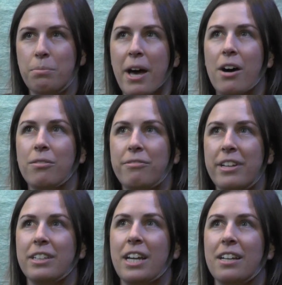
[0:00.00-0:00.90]
about
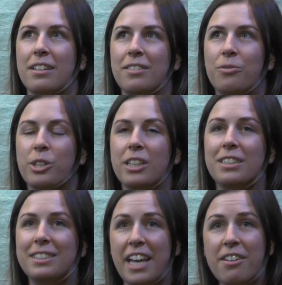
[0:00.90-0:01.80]
feeling really
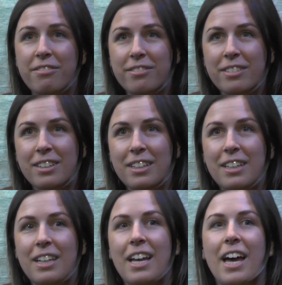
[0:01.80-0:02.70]
safe
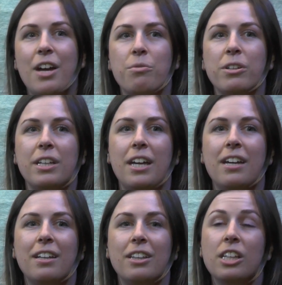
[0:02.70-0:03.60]
and
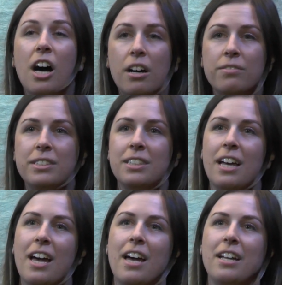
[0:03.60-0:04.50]
really loved
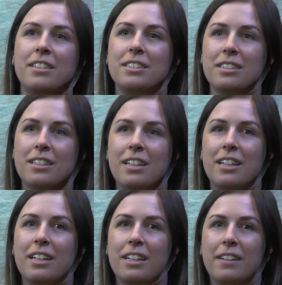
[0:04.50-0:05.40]
and
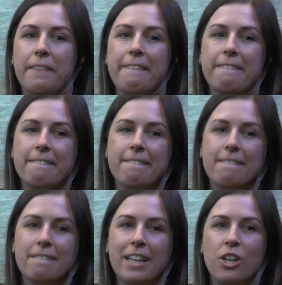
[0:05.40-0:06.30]

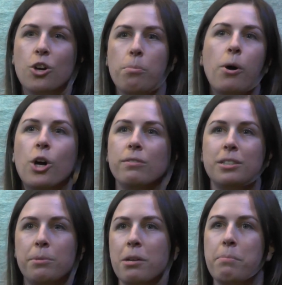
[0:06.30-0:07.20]
like you're a part of
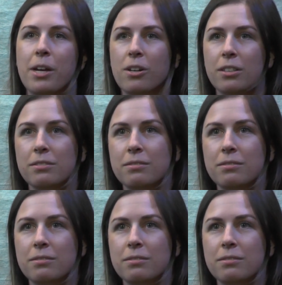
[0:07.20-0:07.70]
something bigger.